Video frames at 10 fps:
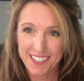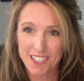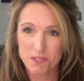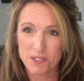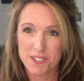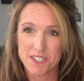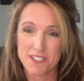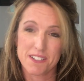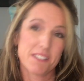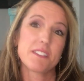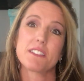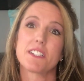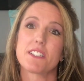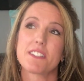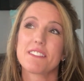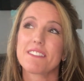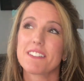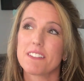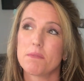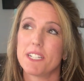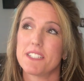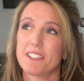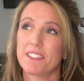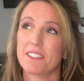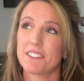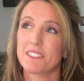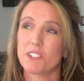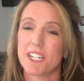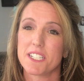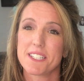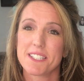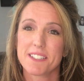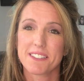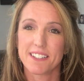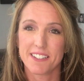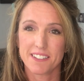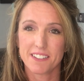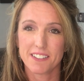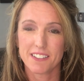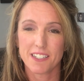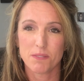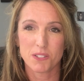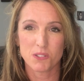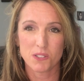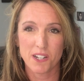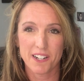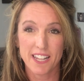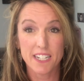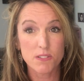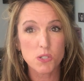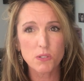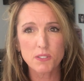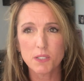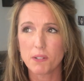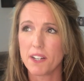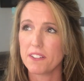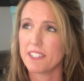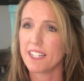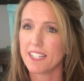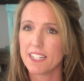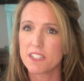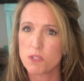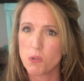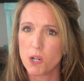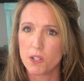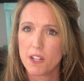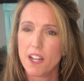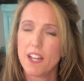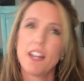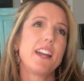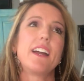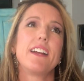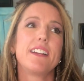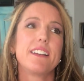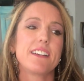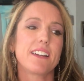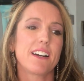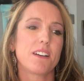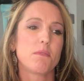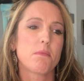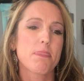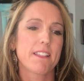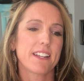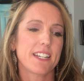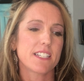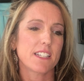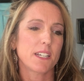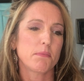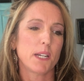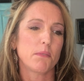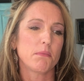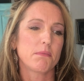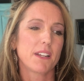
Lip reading: he was this amazing grace that got me through a lot of that, and I was doing really well, and then I hit this wall. And he's like, Pam,